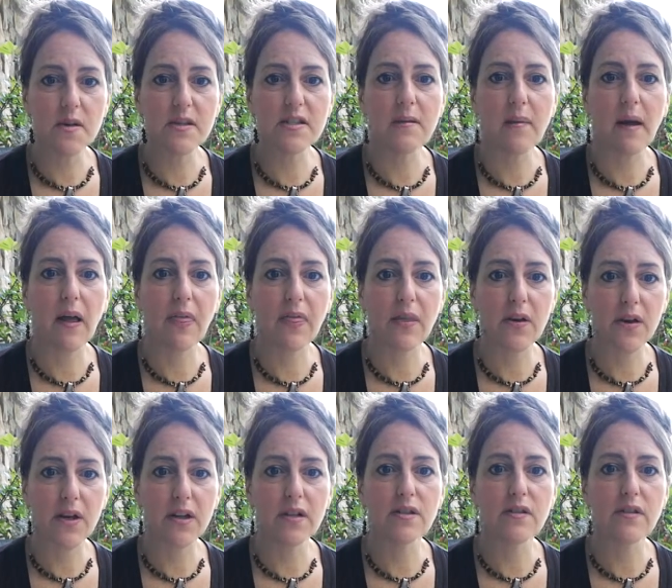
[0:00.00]
it's about
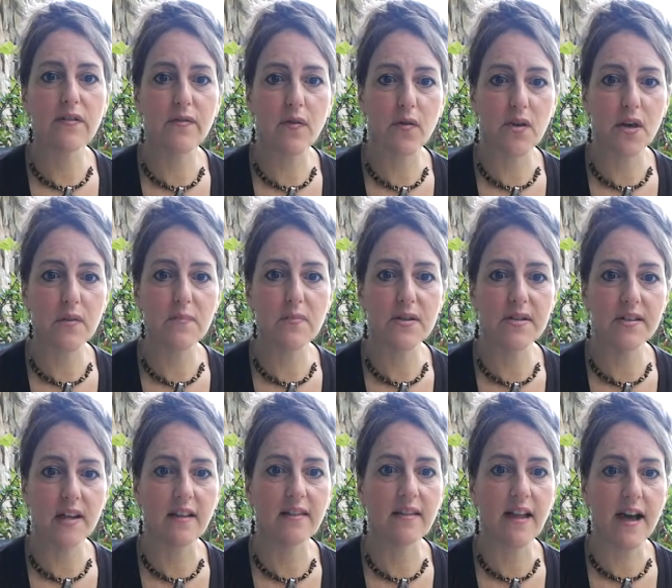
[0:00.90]
30 to
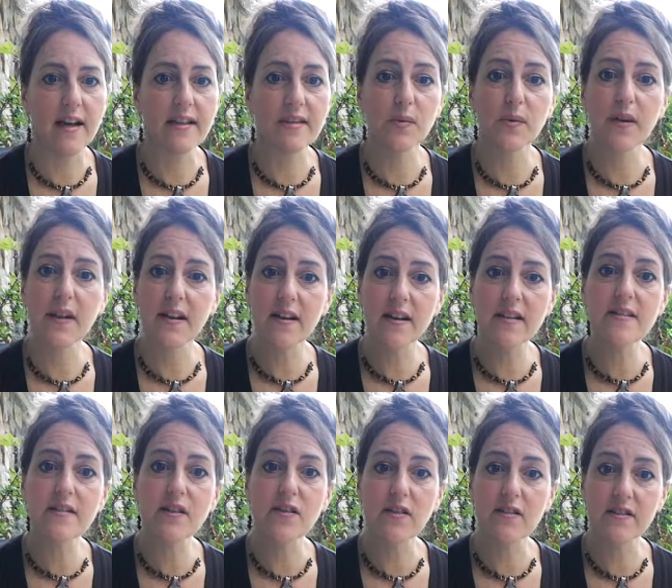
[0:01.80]
40% less when it
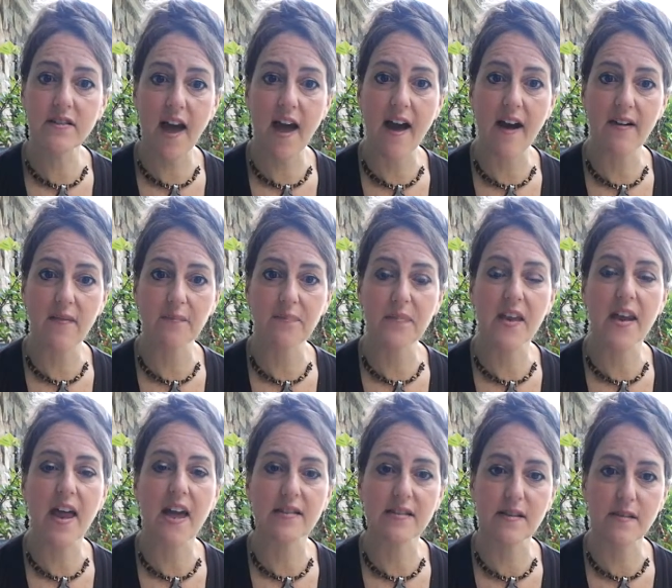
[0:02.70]
is cooked down and
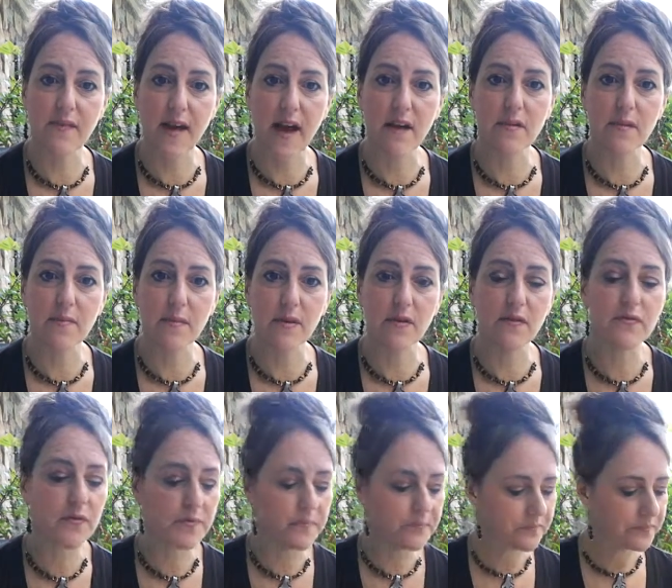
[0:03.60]
has the fat removed.